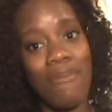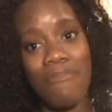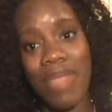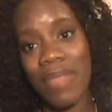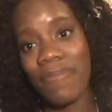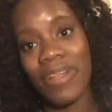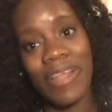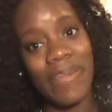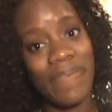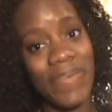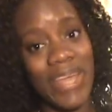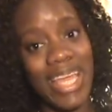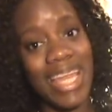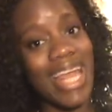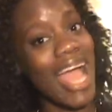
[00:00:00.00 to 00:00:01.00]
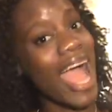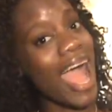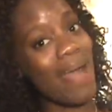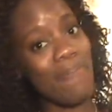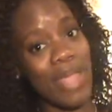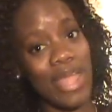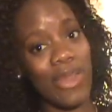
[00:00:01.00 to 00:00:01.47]
Maybelline Fit,
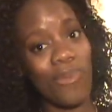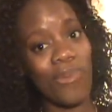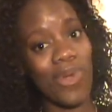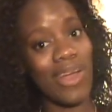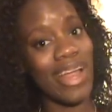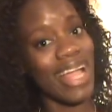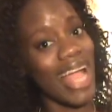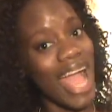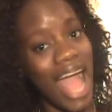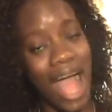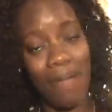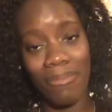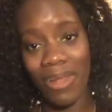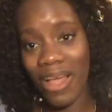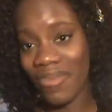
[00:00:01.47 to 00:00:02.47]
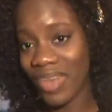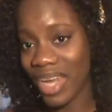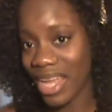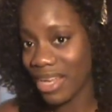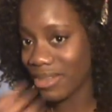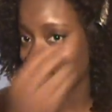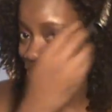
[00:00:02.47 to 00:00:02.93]
I made it work. I'm loving
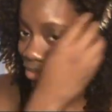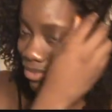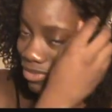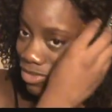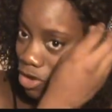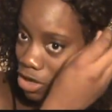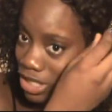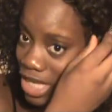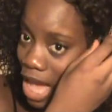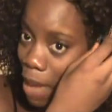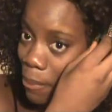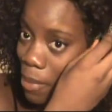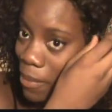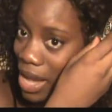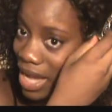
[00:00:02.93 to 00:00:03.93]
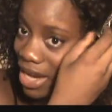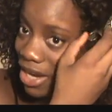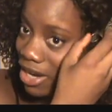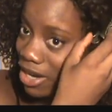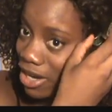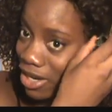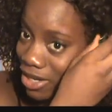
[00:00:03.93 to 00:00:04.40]
it. On top of my
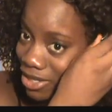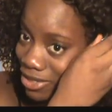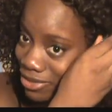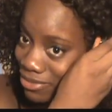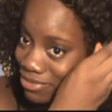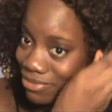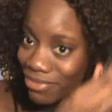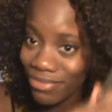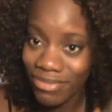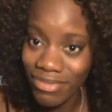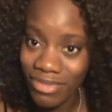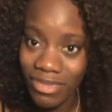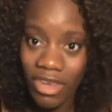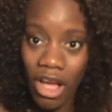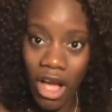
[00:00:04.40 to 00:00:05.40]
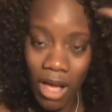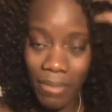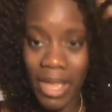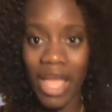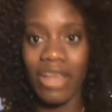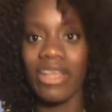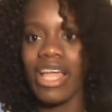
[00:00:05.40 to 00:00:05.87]
hair, oh
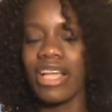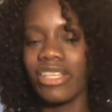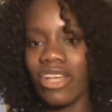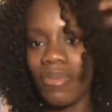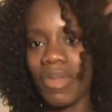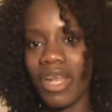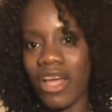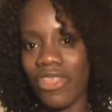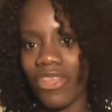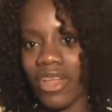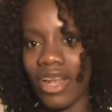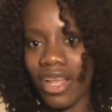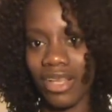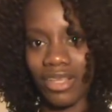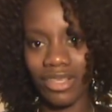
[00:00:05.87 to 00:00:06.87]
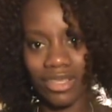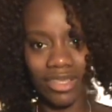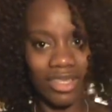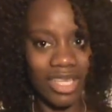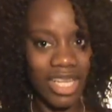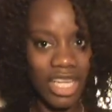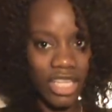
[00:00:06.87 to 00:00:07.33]
man, you can't tell me nothing.
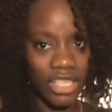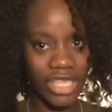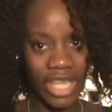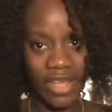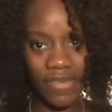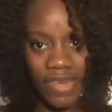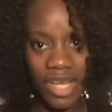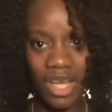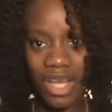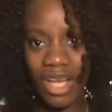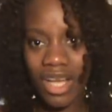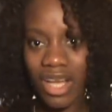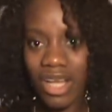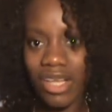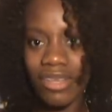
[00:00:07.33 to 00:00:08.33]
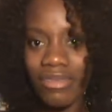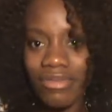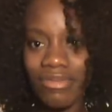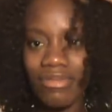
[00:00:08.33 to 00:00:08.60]
Diva.